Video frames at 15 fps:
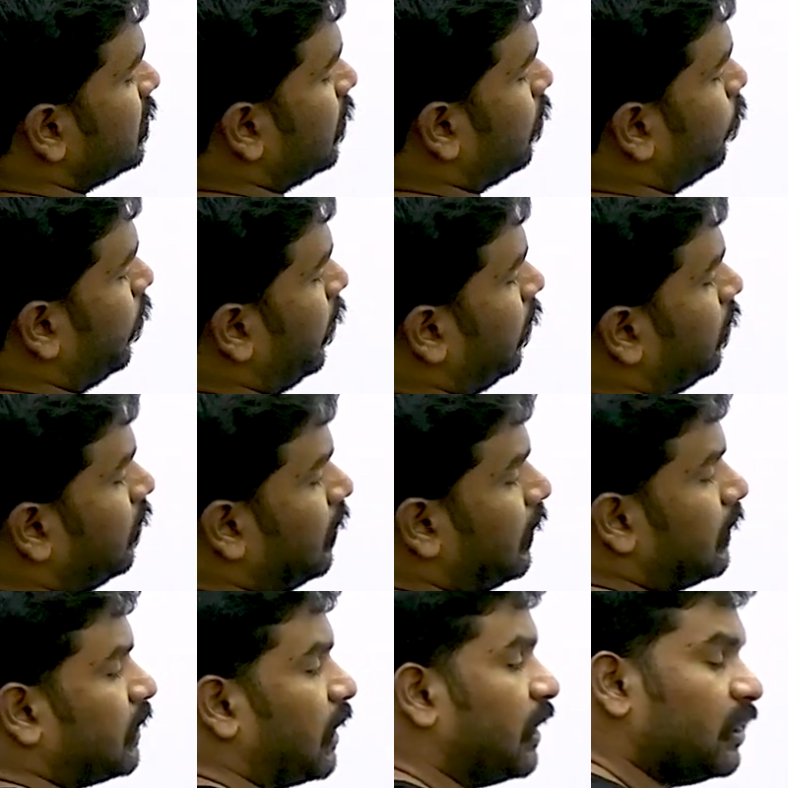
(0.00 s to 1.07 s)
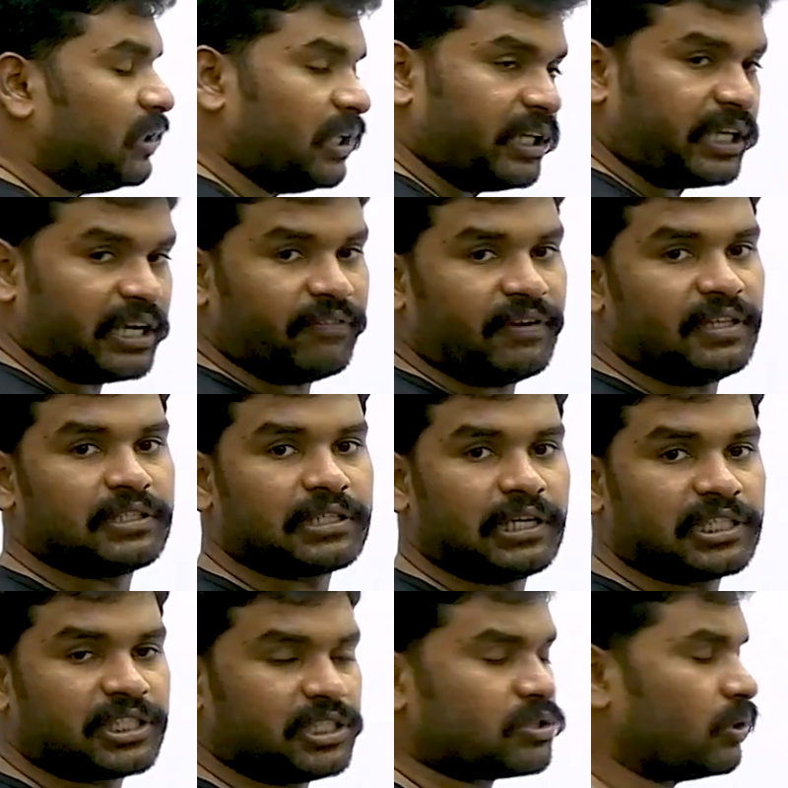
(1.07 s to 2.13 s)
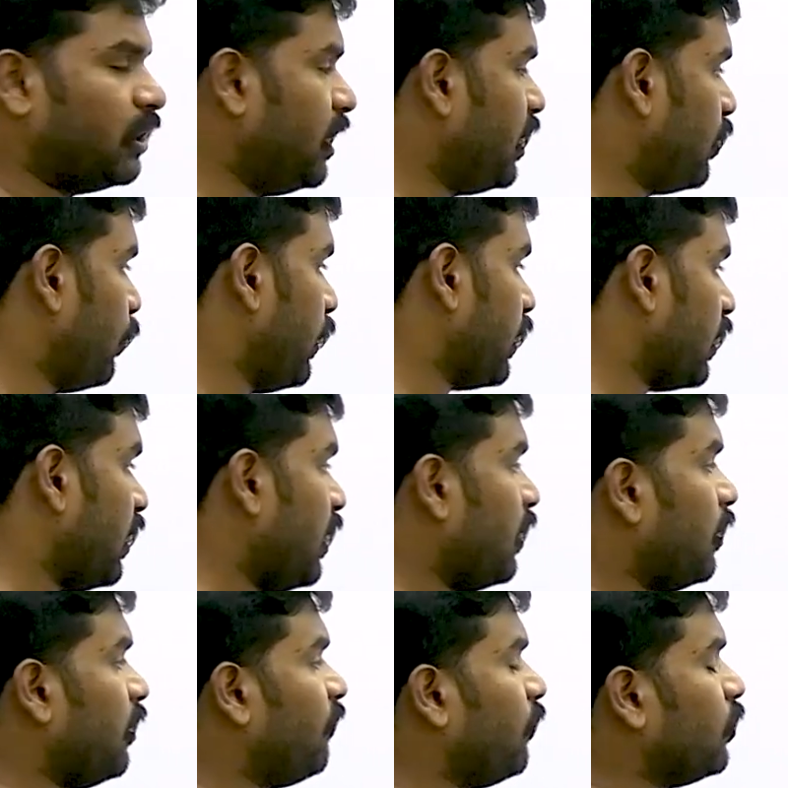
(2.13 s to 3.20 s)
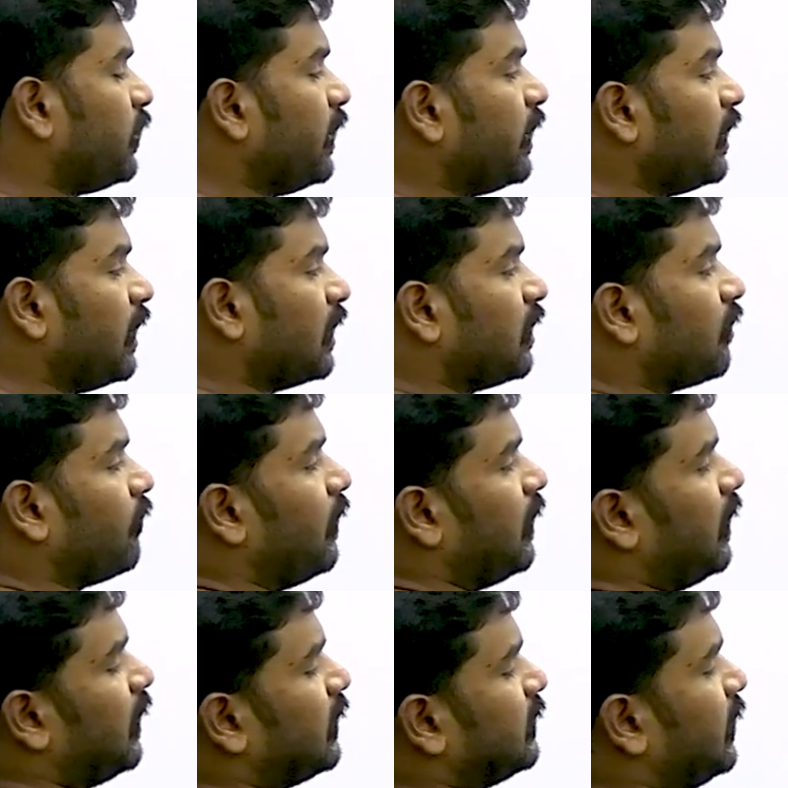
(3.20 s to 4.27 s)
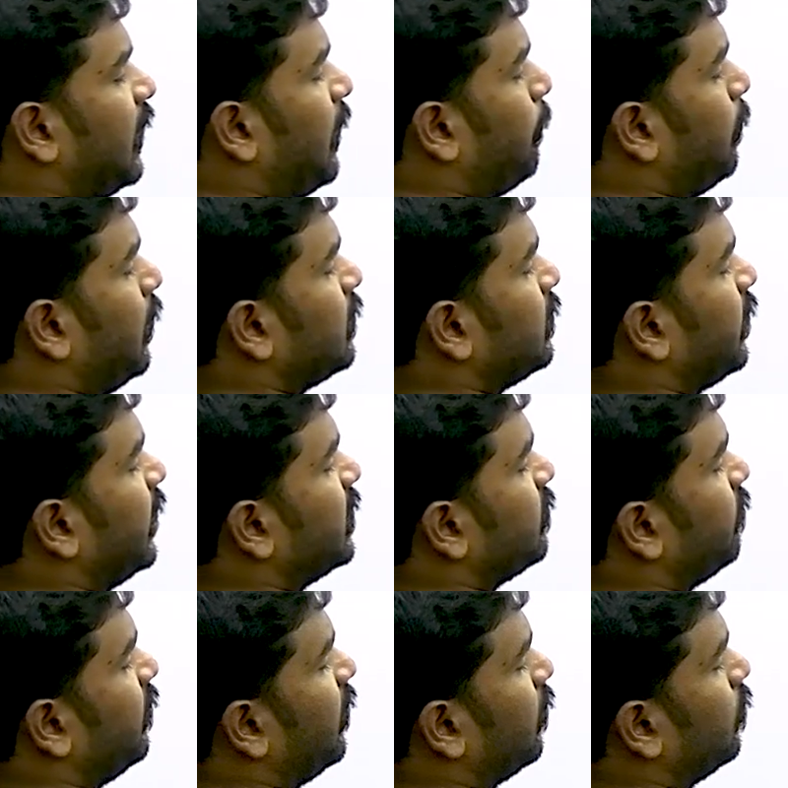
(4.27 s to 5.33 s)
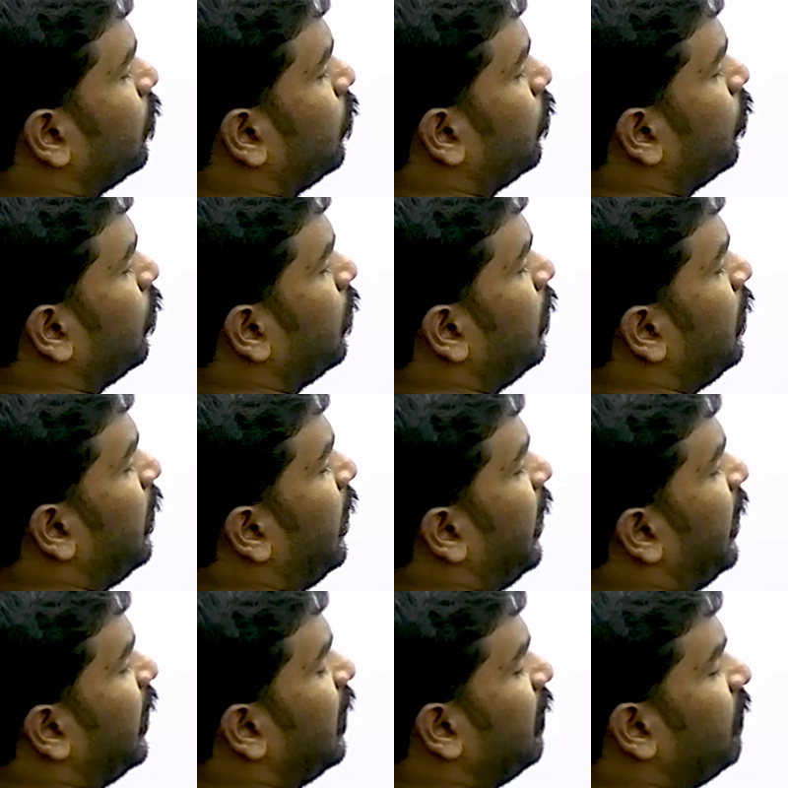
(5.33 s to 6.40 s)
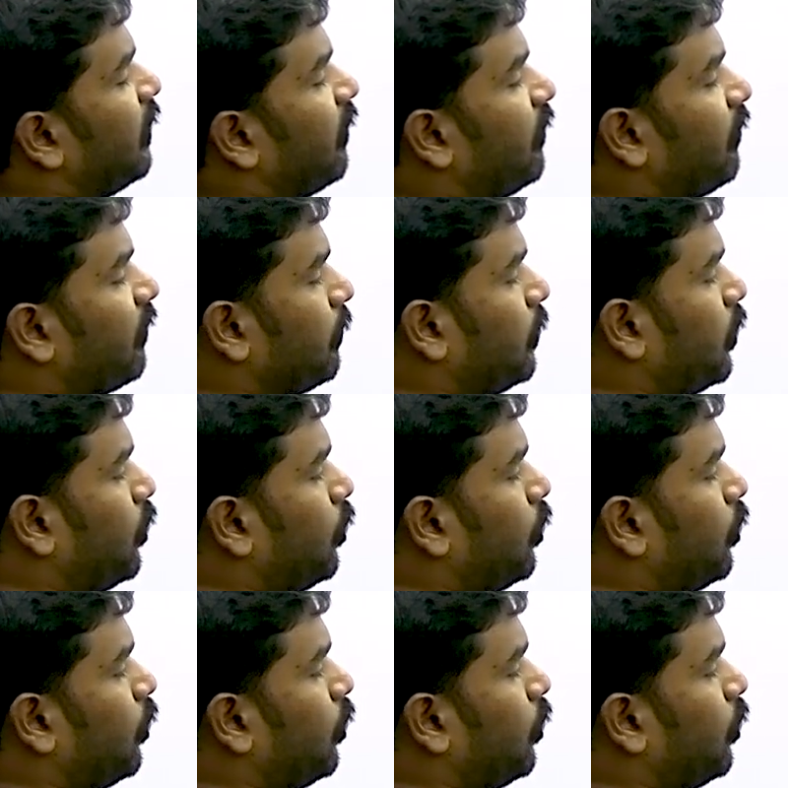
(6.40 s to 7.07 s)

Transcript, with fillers: is required? 33 kV insulation is only required. If you think in other way, let us say I am placing HV near the core and LV away from the